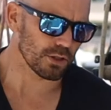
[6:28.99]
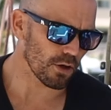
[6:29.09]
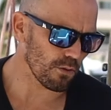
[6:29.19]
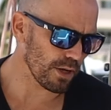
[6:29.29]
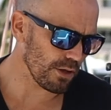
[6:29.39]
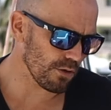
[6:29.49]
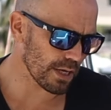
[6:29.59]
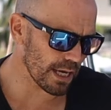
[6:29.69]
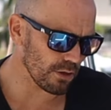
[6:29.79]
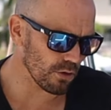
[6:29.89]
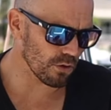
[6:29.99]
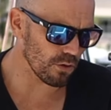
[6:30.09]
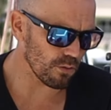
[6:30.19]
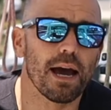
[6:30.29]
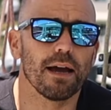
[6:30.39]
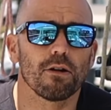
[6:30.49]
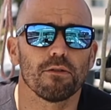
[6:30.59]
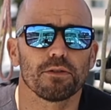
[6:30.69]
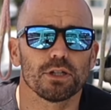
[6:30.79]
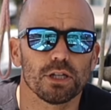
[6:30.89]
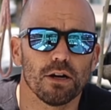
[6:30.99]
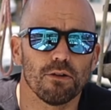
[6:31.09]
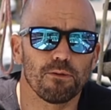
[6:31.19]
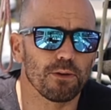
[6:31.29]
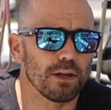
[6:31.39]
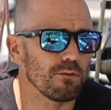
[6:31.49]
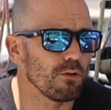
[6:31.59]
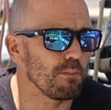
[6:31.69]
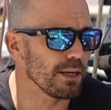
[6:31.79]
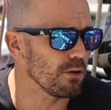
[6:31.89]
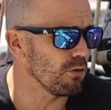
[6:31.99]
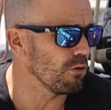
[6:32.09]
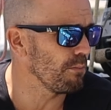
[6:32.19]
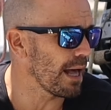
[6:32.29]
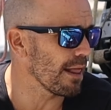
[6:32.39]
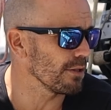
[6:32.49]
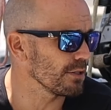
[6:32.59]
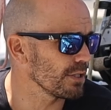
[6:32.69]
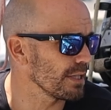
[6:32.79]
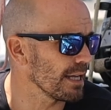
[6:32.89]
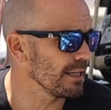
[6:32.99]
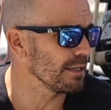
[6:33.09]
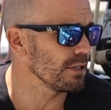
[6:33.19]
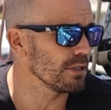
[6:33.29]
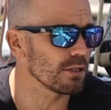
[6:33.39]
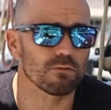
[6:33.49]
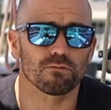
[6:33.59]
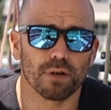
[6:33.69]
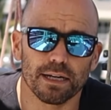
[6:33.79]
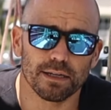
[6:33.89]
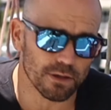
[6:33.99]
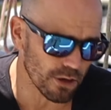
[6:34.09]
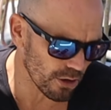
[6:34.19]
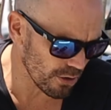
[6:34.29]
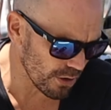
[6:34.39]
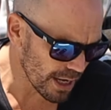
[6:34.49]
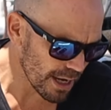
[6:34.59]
So when you get your pack off the shelf, it will be all balanced and ready to go.